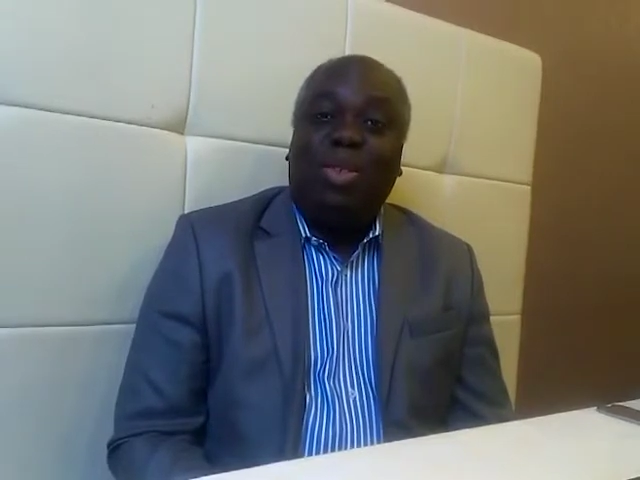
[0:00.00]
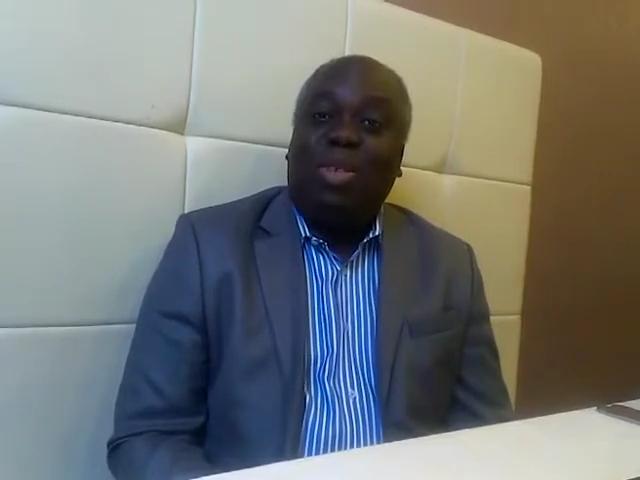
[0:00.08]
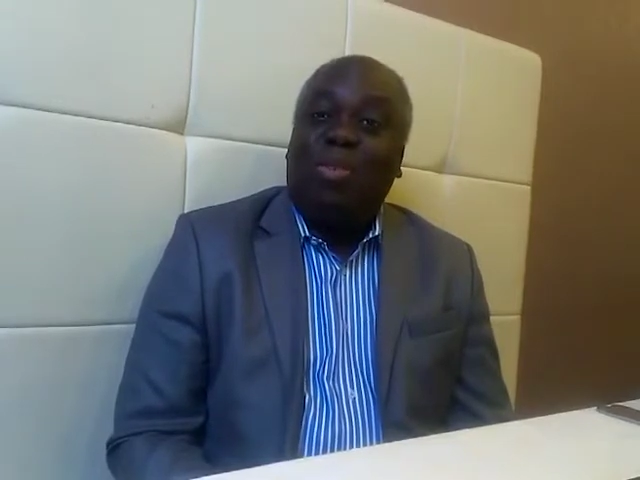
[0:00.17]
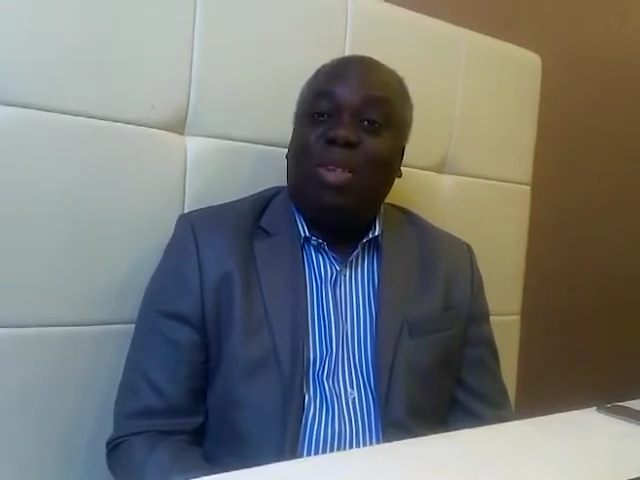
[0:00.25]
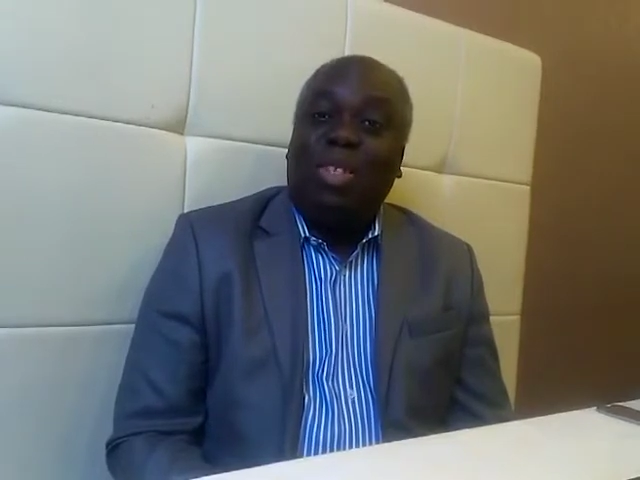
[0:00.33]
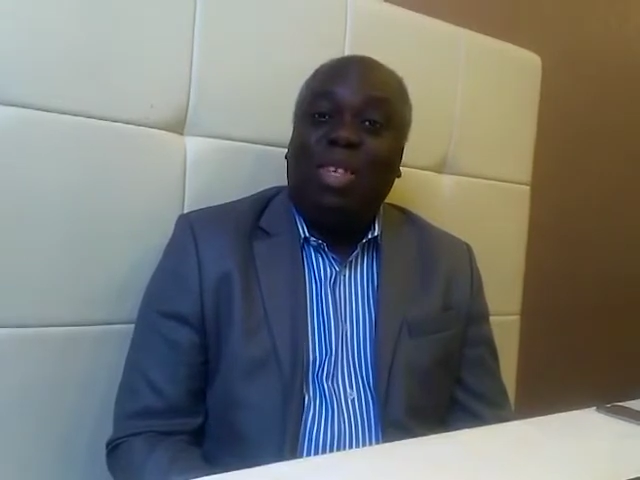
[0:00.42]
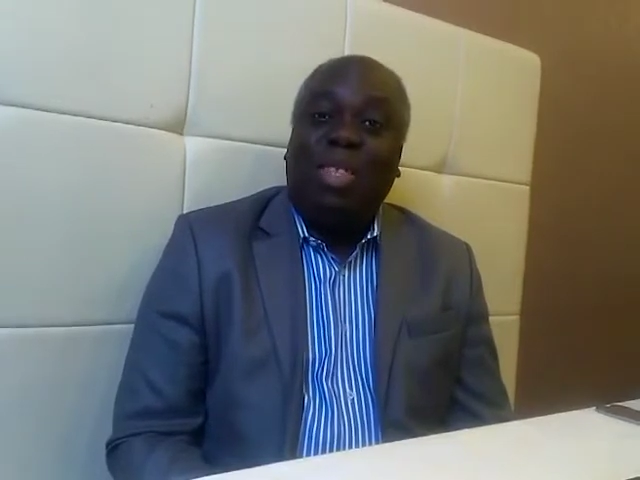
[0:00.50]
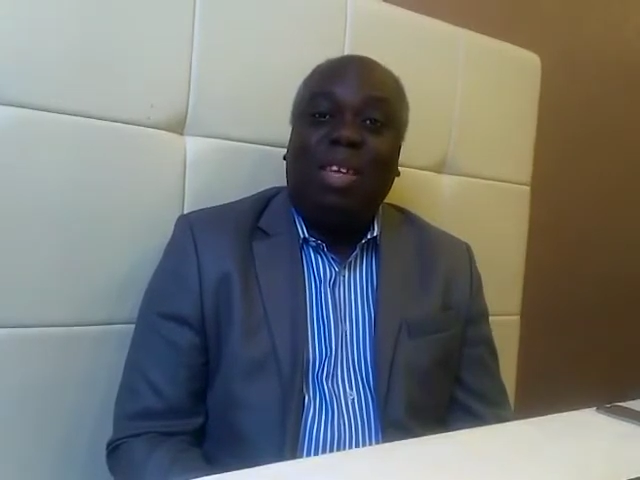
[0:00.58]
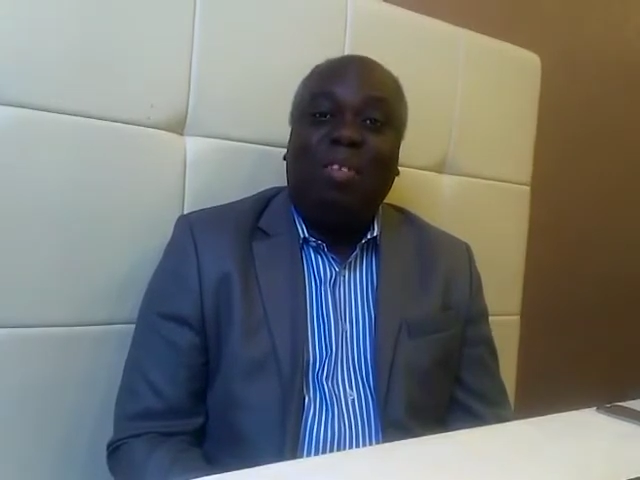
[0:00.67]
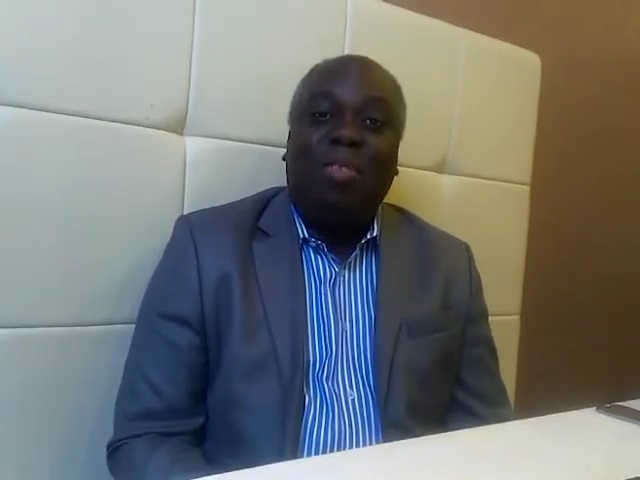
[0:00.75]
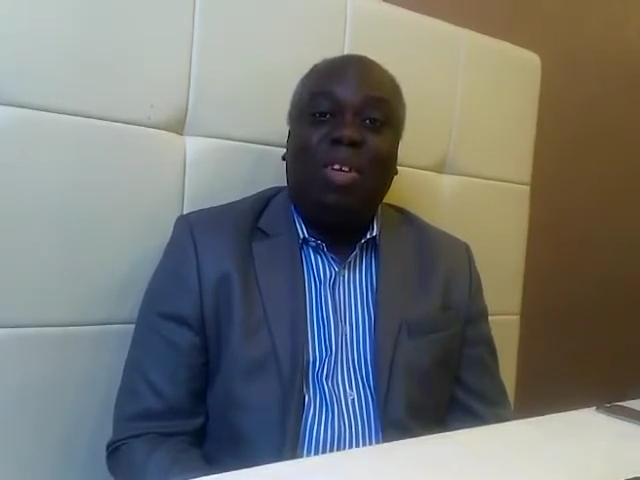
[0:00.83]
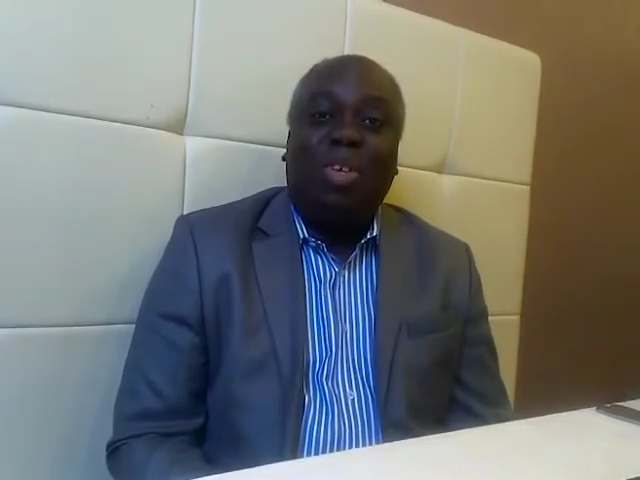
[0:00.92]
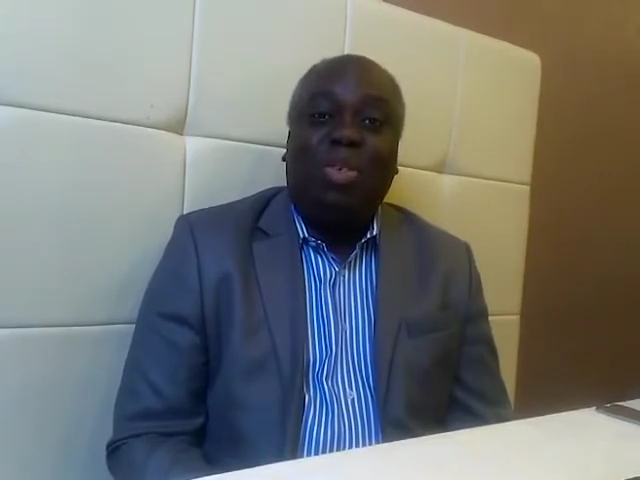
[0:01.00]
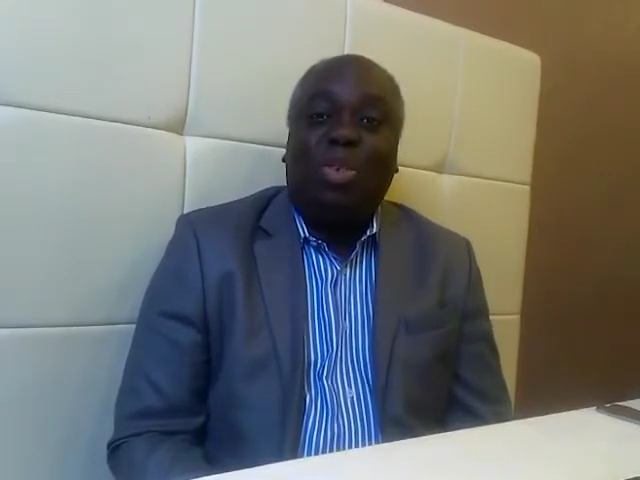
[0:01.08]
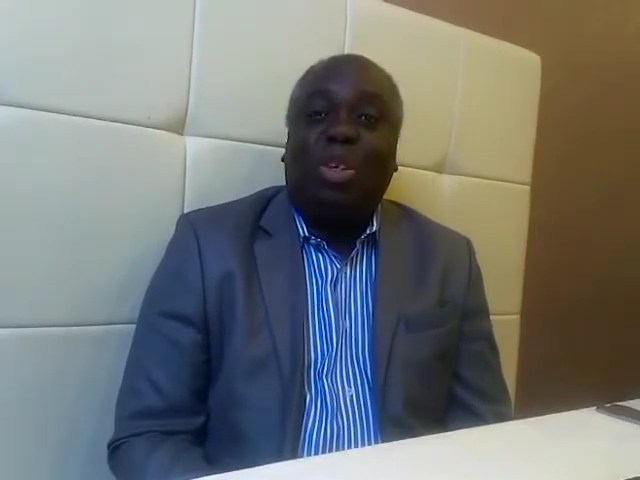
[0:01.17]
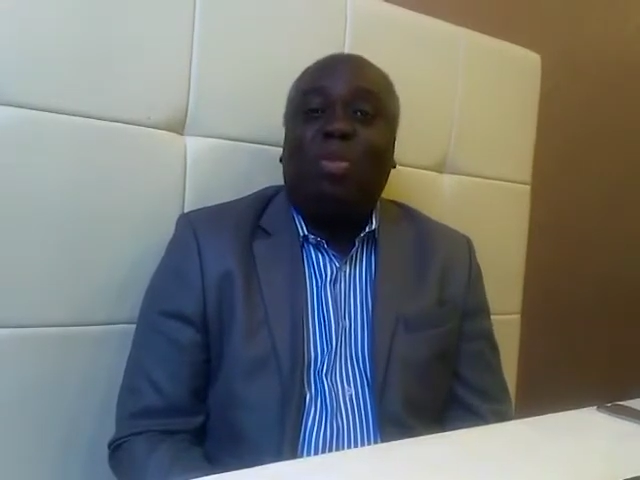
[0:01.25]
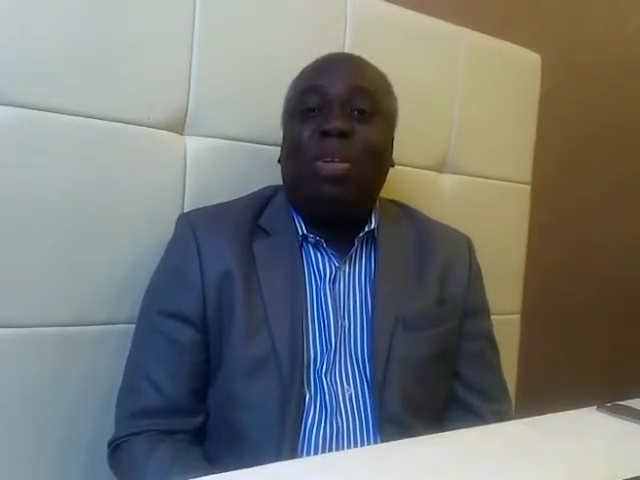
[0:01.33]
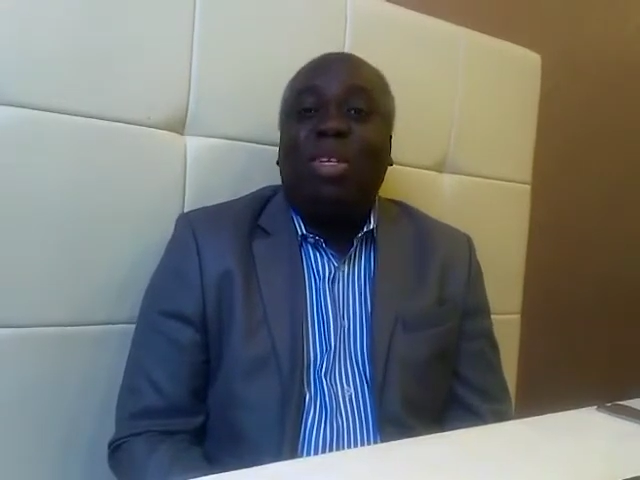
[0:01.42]
talk about South Africa,
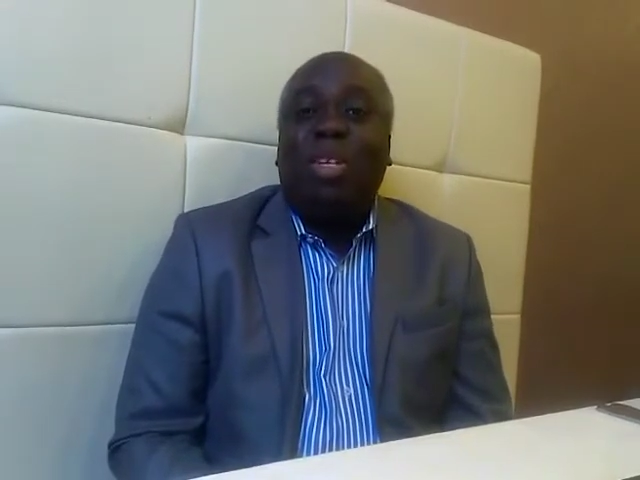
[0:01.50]
talk about